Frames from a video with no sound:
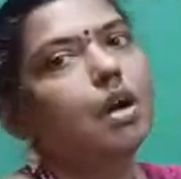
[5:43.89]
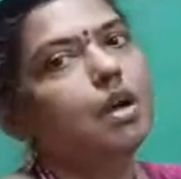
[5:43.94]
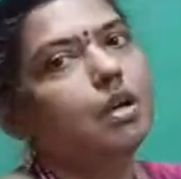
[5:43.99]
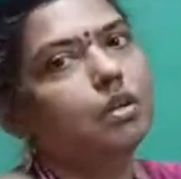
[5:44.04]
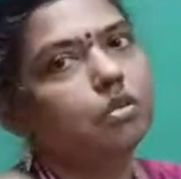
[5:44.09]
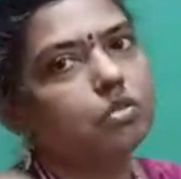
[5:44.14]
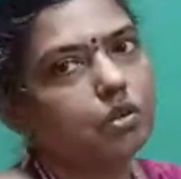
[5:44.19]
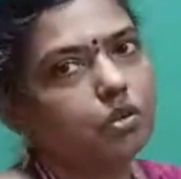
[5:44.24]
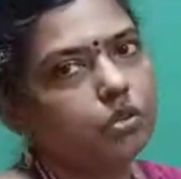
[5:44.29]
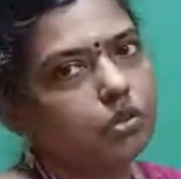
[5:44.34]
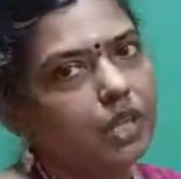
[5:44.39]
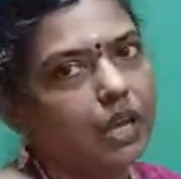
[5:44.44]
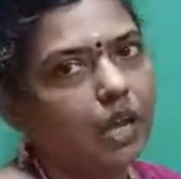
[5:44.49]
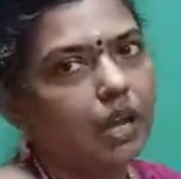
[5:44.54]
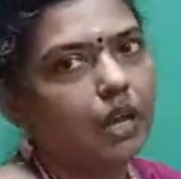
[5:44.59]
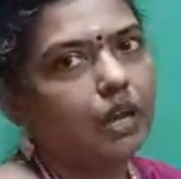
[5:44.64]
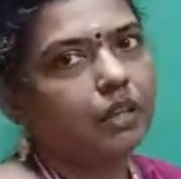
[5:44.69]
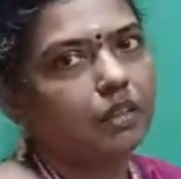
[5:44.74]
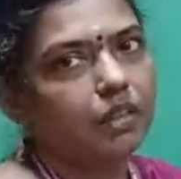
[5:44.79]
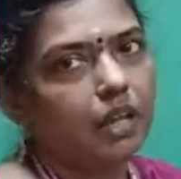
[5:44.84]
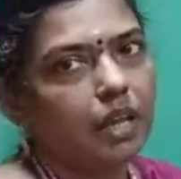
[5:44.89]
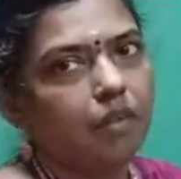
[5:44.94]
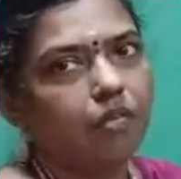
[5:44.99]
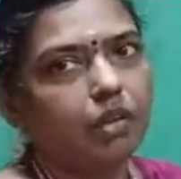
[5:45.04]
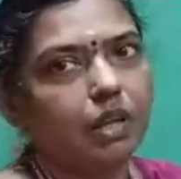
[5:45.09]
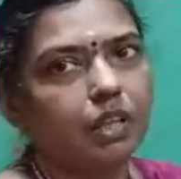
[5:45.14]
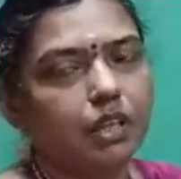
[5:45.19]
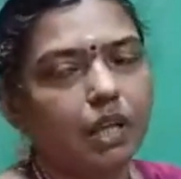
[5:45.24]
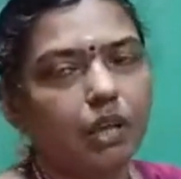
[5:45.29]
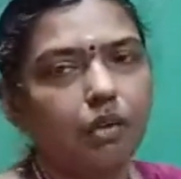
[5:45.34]
So
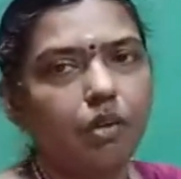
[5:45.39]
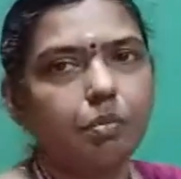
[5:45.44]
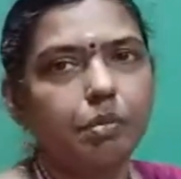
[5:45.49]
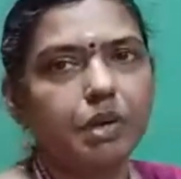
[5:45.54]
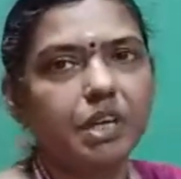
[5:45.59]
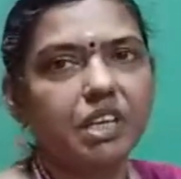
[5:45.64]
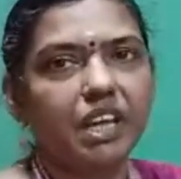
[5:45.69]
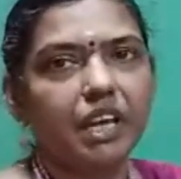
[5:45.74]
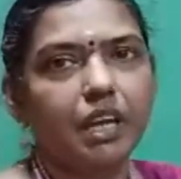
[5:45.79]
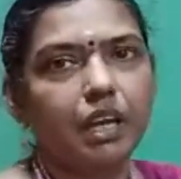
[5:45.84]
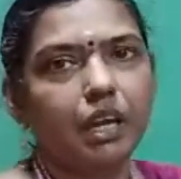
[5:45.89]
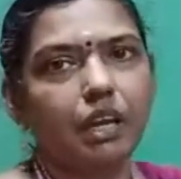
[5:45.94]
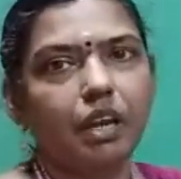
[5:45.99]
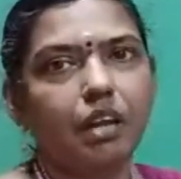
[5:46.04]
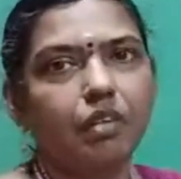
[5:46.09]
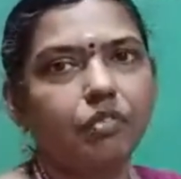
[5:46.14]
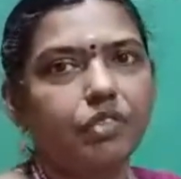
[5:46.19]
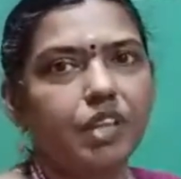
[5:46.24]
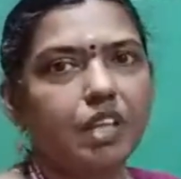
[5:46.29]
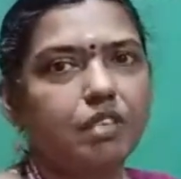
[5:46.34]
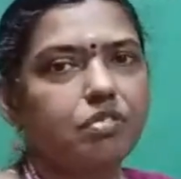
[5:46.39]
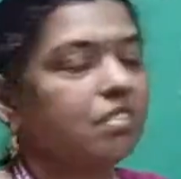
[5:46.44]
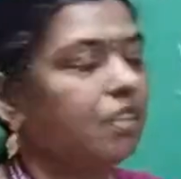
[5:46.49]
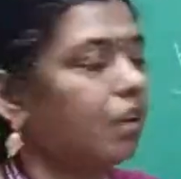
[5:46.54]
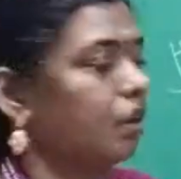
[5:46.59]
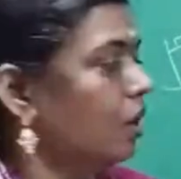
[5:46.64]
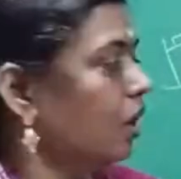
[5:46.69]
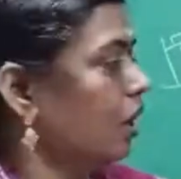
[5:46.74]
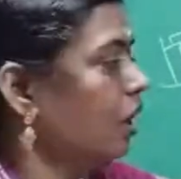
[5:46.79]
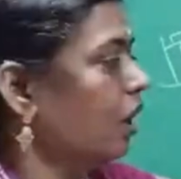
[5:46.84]
they will be take care of this
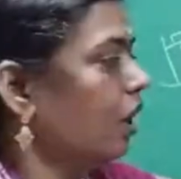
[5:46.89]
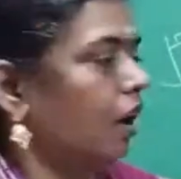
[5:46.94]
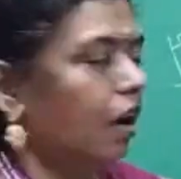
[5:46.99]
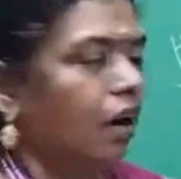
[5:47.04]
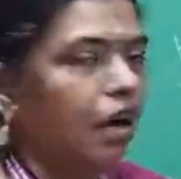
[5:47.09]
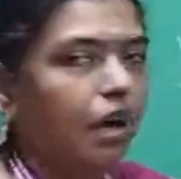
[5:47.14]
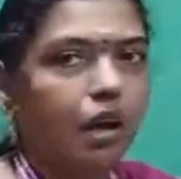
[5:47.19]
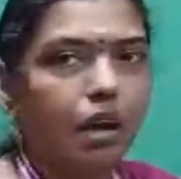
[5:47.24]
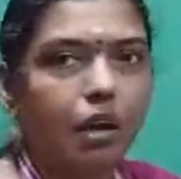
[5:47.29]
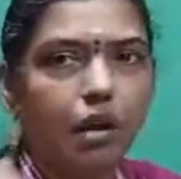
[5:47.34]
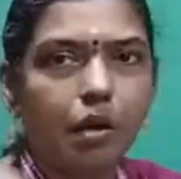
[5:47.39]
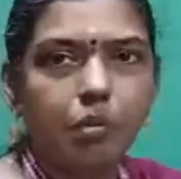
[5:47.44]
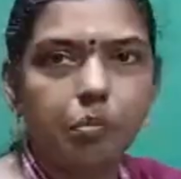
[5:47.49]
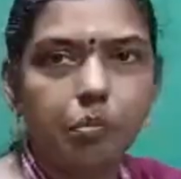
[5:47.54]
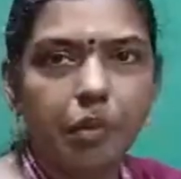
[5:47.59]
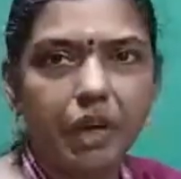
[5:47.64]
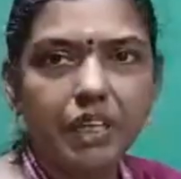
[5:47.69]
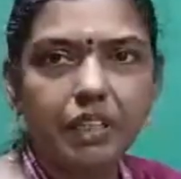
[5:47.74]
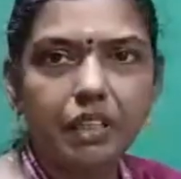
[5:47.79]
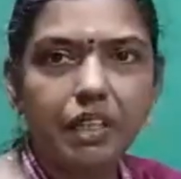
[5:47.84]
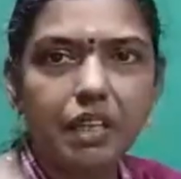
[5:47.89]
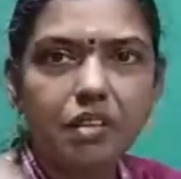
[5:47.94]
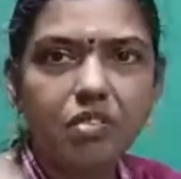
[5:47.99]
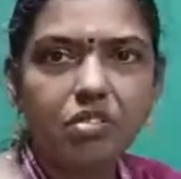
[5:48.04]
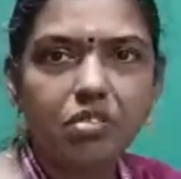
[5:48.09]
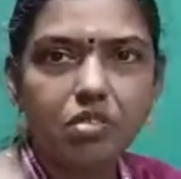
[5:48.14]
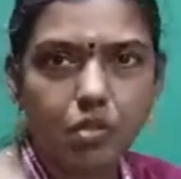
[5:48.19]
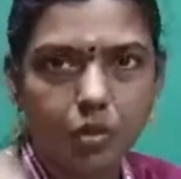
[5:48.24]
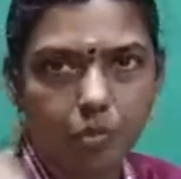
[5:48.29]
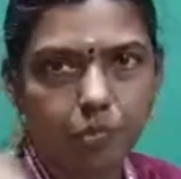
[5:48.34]
by
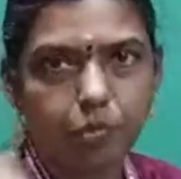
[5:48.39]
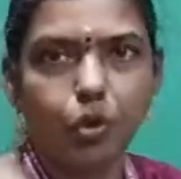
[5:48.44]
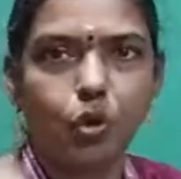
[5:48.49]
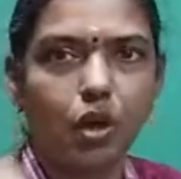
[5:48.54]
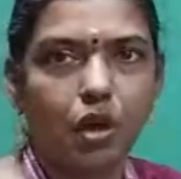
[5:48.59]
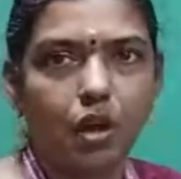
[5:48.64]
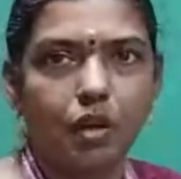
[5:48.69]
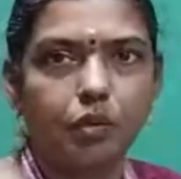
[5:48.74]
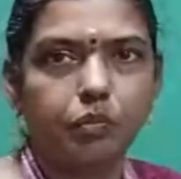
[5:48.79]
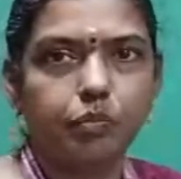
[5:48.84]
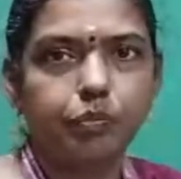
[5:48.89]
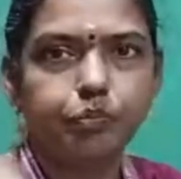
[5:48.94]
this protocol.